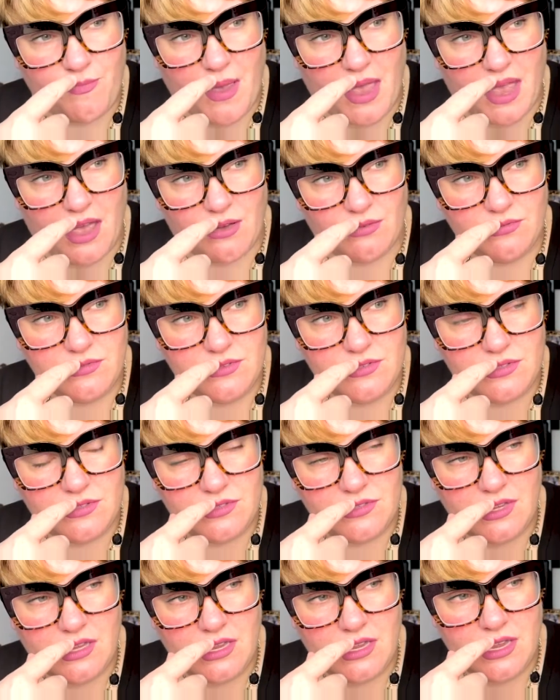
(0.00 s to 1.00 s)

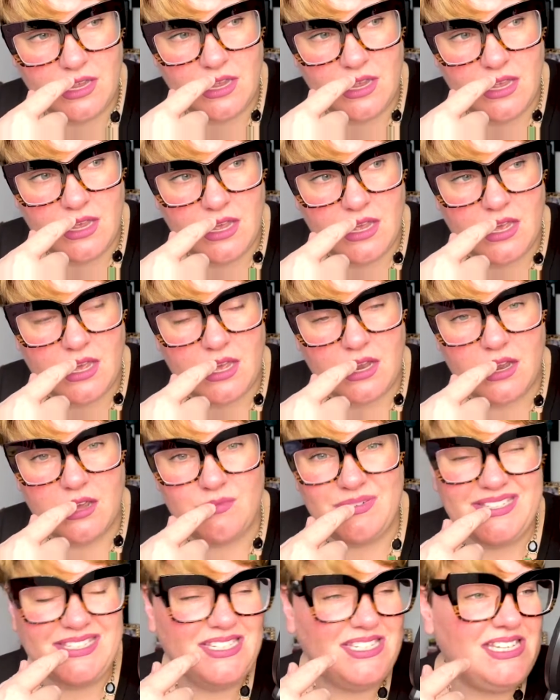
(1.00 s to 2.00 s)
pounds and I
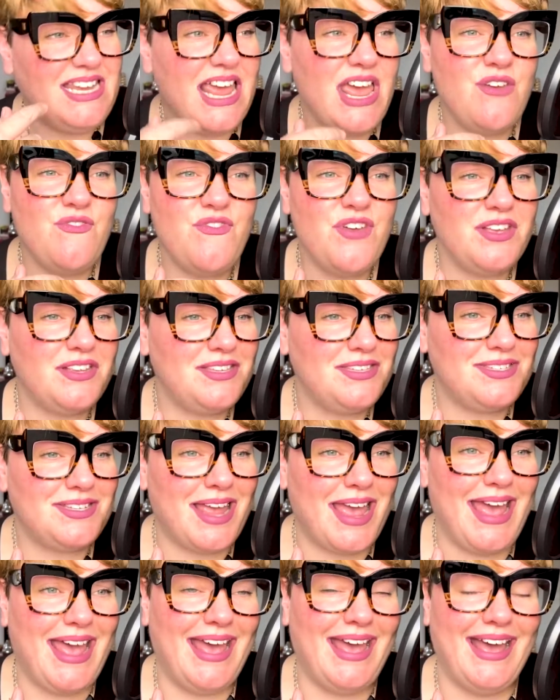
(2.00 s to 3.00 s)
was
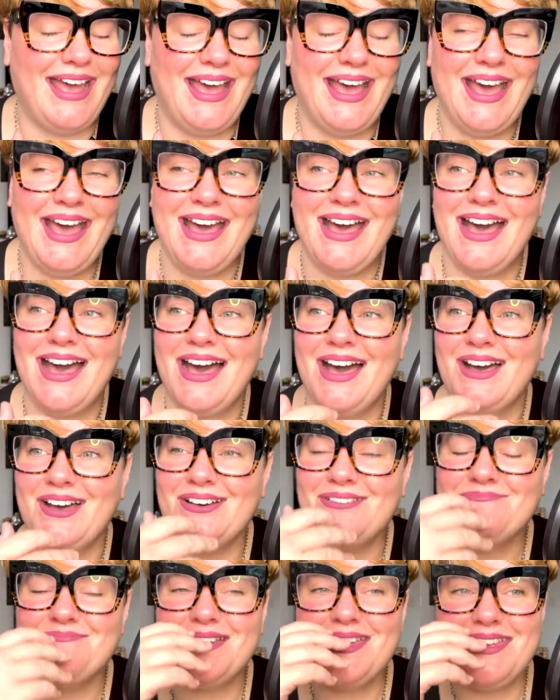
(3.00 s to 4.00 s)
devastated.
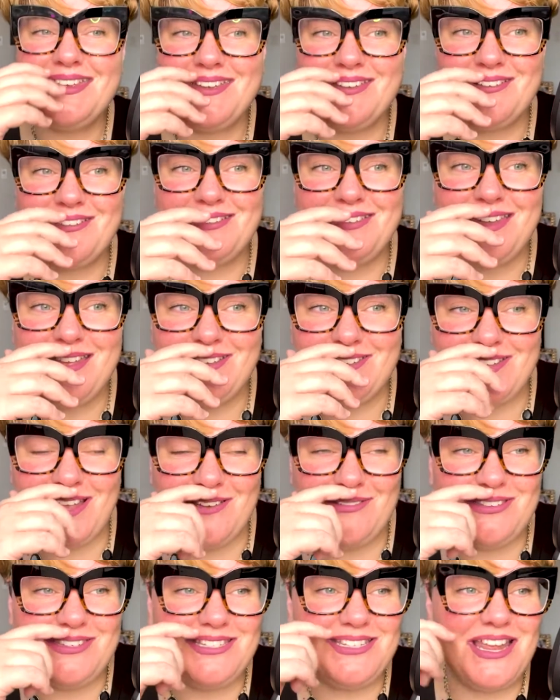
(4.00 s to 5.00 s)
Oh my goodness,
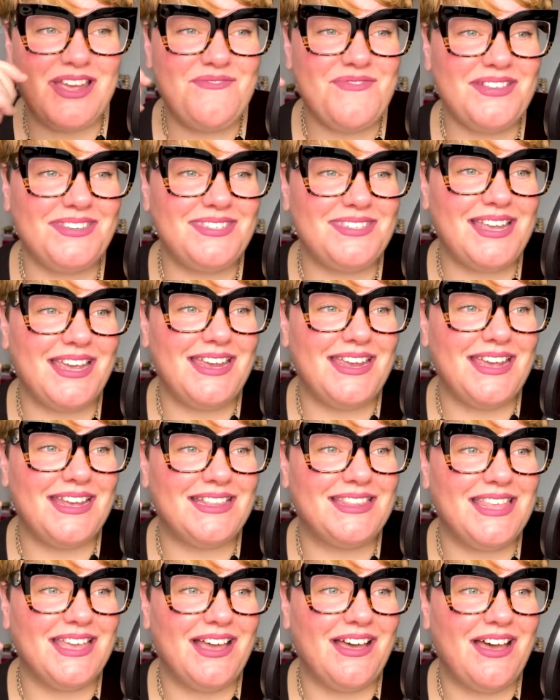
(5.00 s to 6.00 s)
I was
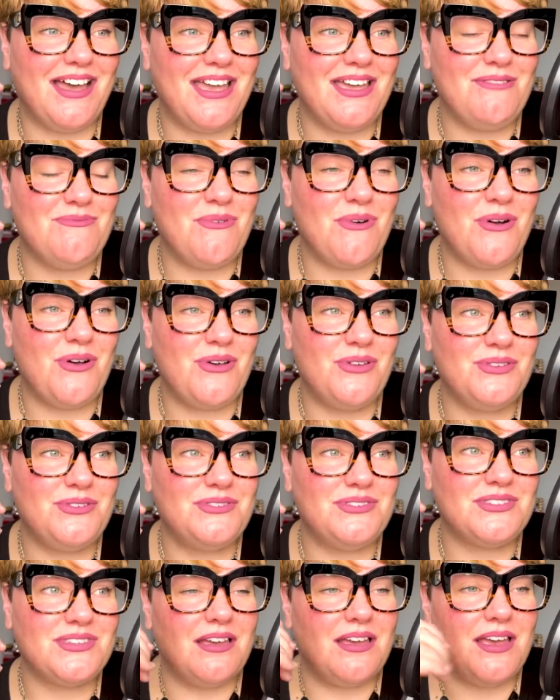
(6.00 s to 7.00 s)
devastated that
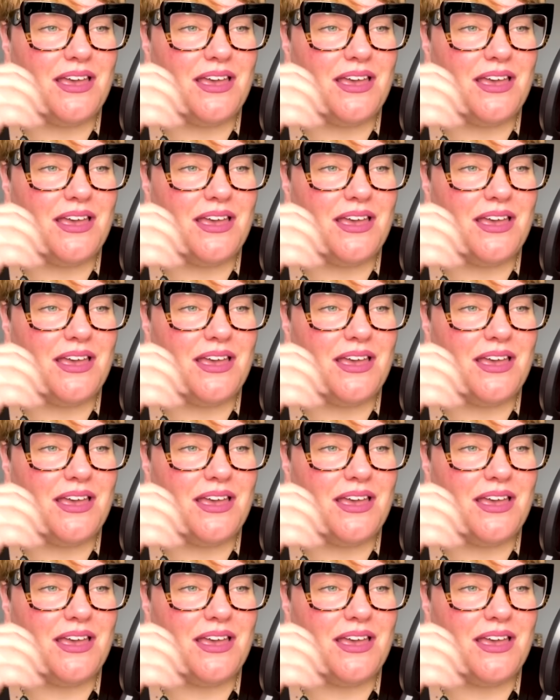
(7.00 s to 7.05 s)
I